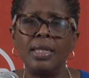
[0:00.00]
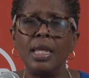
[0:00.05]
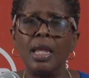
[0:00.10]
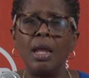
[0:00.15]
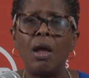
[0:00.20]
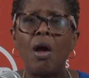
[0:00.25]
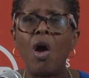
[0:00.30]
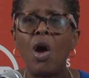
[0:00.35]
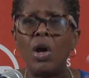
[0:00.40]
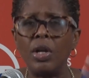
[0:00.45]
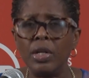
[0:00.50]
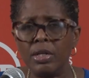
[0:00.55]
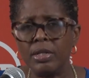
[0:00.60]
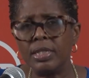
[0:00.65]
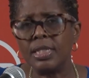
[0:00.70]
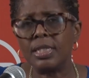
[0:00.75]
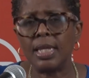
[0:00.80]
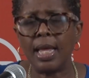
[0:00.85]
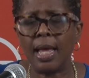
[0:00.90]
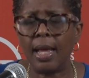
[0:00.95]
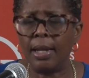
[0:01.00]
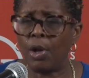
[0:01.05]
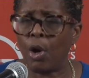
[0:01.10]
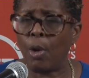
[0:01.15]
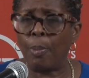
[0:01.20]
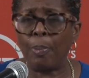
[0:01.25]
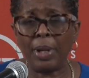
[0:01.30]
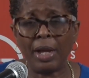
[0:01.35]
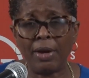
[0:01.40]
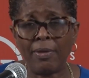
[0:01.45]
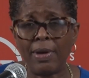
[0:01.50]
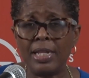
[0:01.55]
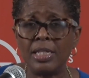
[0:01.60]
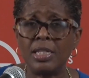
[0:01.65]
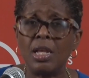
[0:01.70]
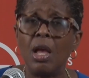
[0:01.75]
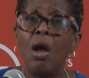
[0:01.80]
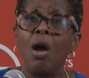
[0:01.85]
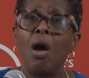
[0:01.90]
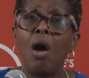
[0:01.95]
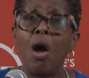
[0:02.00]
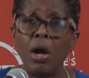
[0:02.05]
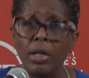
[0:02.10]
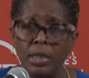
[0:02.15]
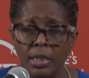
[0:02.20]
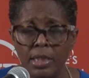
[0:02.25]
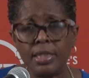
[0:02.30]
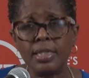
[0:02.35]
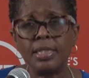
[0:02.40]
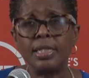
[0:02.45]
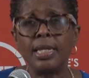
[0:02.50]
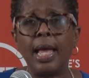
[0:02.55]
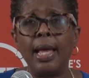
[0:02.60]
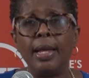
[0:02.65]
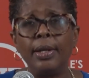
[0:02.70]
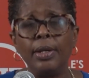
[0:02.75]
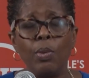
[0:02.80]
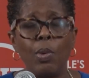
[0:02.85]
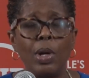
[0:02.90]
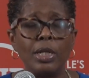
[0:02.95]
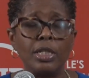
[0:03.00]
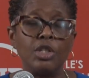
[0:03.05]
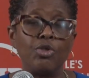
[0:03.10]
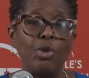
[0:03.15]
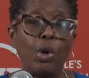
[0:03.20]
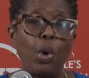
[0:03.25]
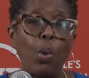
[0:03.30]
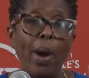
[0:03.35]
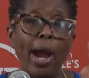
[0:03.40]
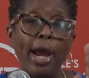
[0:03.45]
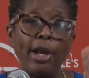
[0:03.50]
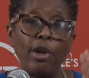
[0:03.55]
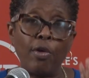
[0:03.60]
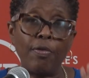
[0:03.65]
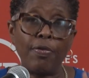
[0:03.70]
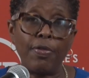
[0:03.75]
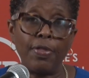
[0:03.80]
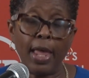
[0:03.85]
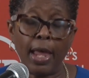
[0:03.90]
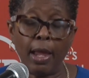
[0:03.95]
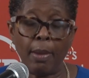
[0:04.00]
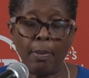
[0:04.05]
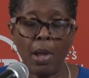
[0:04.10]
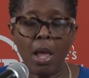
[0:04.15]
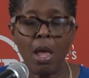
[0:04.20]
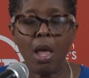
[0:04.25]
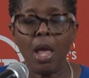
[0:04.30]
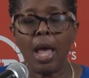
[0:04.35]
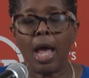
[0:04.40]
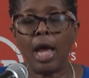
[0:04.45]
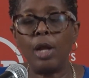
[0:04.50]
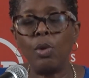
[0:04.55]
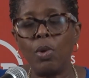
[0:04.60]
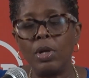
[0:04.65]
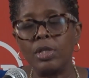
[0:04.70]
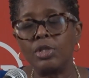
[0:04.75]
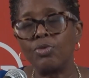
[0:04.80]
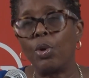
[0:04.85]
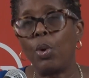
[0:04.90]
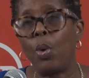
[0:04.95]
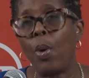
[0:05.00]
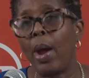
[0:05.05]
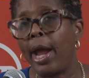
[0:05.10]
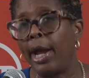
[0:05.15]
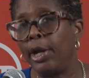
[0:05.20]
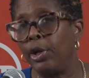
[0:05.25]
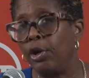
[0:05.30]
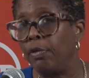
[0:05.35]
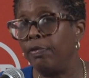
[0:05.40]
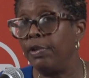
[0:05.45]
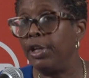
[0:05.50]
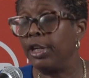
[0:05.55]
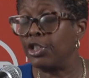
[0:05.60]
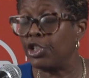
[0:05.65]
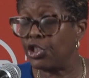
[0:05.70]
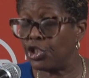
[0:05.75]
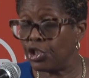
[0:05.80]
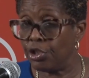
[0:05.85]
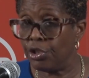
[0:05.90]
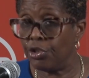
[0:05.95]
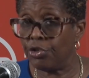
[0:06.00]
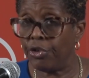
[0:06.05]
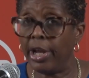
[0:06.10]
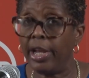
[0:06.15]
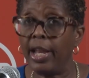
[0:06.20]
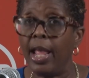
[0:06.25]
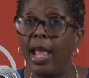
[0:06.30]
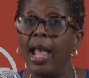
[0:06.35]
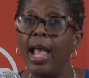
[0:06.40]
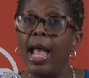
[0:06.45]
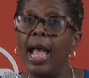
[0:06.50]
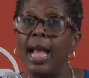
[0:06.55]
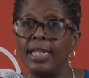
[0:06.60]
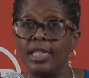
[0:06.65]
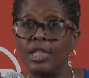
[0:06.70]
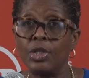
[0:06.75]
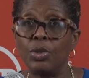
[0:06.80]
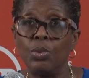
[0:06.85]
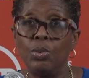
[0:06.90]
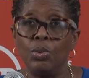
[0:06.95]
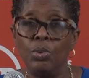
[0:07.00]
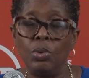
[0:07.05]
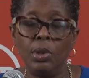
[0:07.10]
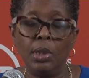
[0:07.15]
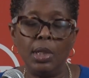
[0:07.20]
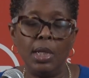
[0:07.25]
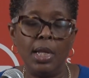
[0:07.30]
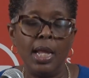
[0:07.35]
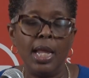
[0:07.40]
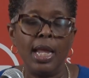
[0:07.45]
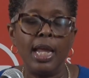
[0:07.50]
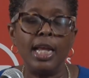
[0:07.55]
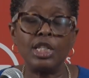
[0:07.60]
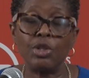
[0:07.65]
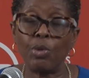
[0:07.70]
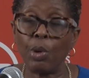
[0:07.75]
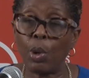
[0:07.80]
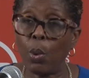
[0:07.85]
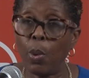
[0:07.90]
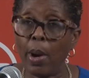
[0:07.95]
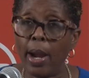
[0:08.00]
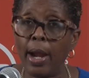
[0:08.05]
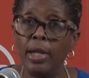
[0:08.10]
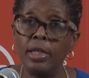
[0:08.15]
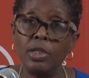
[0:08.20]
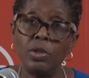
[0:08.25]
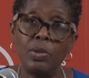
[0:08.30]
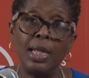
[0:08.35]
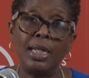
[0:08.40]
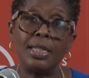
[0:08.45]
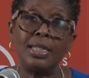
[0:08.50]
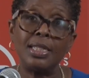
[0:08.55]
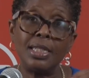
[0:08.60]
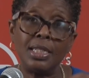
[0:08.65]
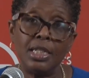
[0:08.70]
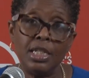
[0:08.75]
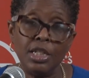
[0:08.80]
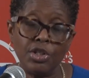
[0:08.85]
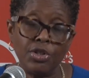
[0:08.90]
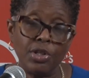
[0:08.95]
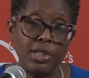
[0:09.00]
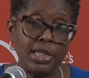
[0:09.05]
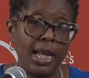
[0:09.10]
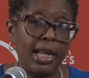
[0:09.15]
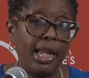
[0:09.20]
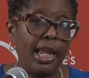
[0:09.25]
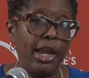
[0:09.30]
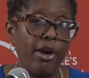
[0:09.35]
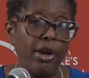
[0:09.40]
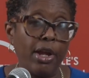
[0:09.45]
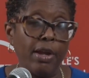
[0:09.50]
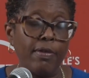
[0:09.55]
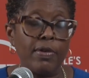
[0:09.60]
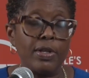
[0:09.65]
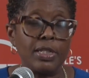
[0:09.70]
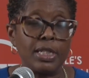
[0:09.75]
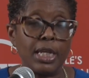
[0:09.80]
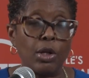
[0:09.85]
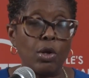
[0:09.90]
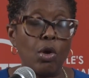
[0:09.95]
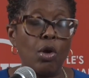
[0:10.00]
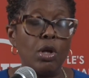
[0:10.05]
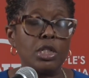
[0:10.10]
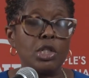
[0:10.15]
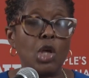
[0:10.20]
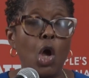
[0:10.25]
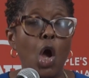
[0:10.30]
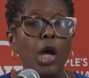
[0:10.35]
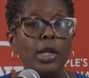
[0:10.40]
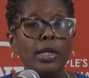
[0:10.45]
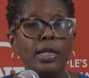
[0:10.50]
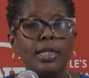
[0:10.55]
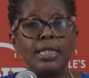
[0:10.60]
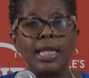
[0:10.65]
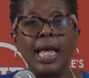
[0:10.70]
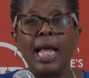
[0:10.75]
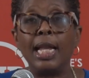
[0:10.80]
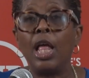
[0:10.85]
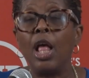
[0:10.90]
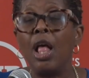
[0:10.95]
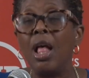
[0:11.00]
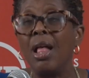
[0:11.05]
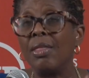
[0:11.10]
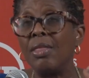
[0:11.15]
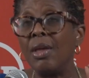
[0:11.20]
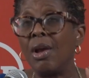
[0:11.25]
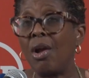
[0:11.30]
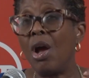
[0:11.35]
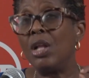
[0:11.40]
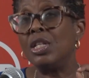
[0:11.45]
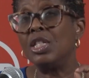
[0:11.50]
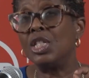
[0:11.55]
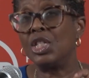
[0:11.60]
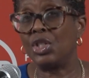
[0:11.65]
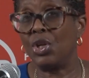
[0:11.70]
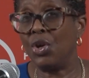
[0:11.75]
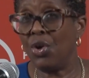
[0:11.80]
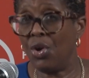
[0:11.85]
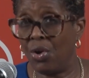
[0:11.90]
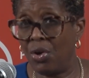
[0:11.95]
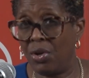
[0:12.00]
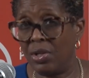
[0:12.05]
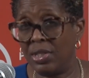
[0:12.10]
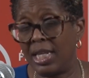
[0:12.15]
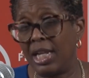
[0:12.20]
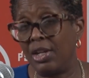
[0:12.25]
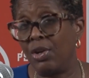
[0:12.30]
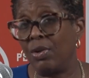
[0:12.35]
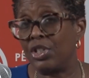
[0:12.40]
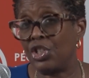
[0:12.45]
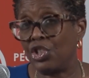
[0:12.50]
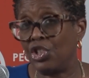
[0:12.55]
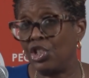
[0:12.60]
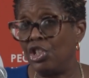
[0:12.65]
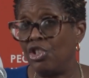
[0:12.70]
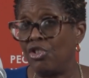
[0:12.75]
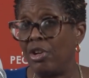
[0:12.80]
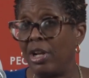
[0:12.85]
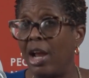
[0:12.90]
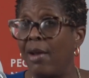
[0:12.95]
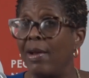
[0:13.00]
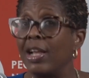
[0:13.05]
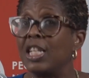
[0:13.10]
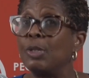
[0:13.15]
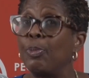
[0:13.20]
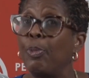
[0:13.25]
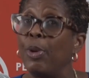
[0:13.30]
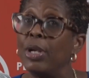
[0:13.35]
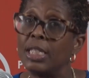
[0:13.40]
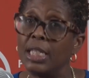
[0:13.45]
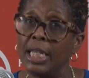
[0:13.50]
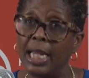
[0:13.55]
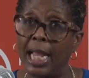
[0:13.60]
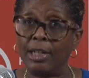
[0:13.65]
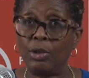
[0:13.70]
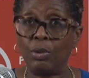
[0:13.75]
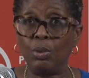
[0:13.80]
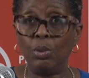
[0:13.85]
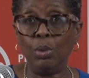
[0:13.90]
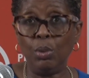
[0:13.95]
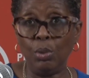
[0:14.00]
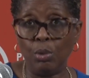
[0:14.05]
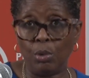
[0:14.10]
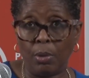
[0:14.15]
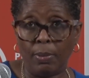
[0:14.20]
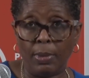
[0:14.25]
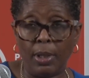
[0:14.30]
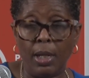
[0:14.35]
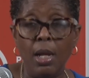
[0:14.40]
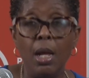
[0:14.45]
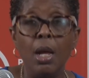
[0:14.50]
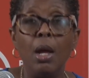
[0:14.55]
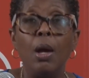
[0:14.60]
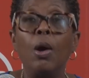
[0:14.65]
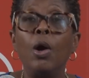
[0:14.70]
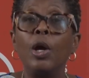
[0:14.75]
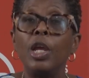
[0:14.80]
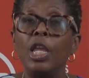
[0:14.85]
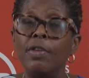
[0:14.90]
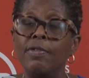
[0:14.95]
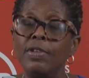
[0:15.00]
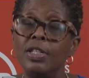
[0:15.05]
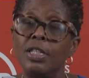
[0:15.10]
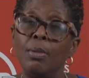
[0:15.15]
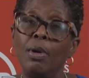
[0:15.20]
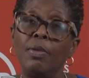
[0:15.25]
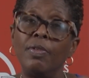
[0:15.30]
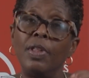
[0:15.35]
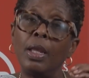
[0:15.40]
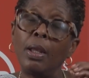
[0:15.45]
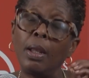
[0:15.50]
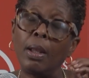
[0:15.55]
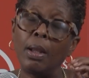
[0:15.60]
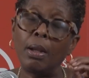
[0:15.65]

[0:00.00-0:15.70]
they understand, our parents understand what is required of them and what's required of their children at school. It's required so that teachers and caregivers can also understand the concerns that our children are expressing at home, or even some of the